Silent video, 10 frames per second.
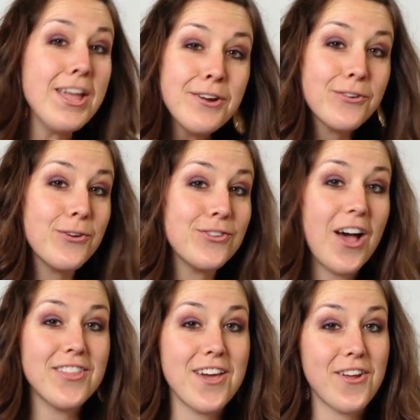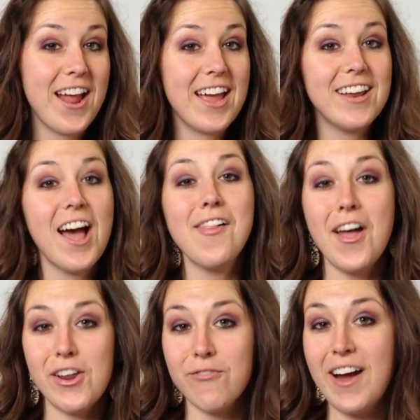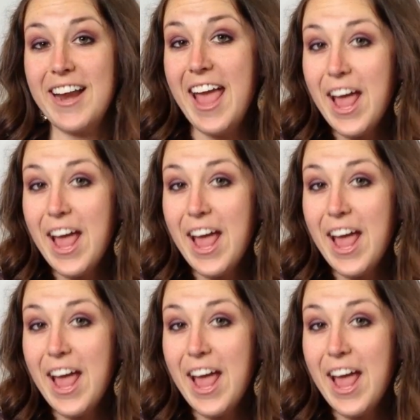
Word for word: Integrals, on the other hand, allow you to find